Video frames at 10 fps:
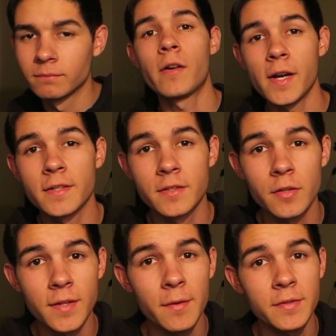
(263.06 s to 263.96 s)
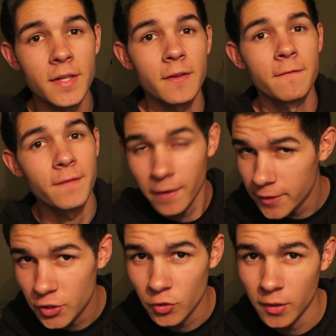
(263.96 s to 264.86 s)
Alright, so that was a
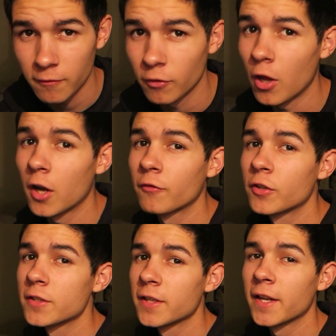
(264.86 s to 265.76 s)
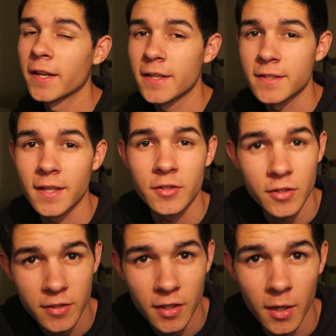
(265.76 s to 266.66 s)
very short vlog for today. Like I said, it's
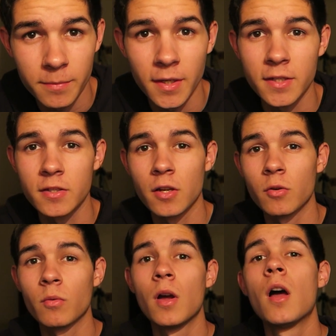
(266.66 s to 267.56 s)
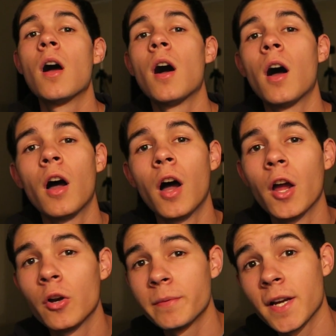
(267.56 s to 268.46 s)
just an update, so
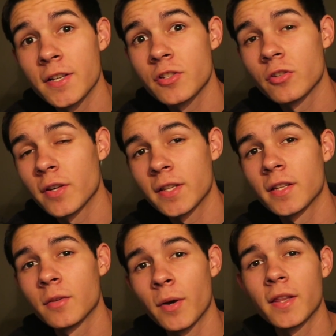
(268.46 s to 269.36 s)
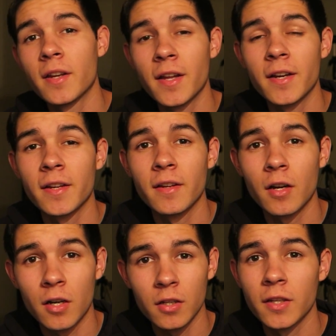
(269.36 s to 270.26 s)
I hope you guys enjoyed the weather edit
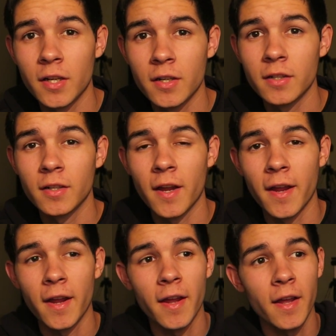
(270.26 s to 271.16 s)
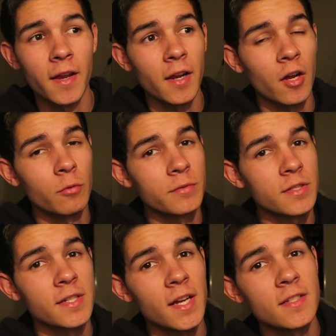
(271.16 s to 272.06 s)
earlier, and I hope to
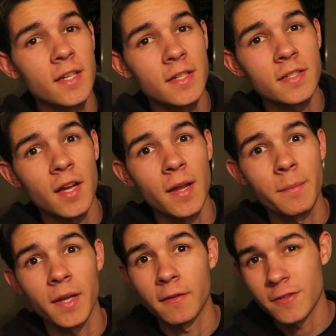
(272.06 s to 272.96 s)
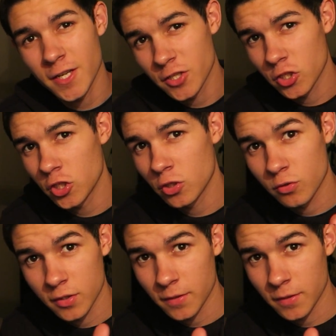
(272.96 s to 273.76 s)
see you guys next time. And if you guys are new,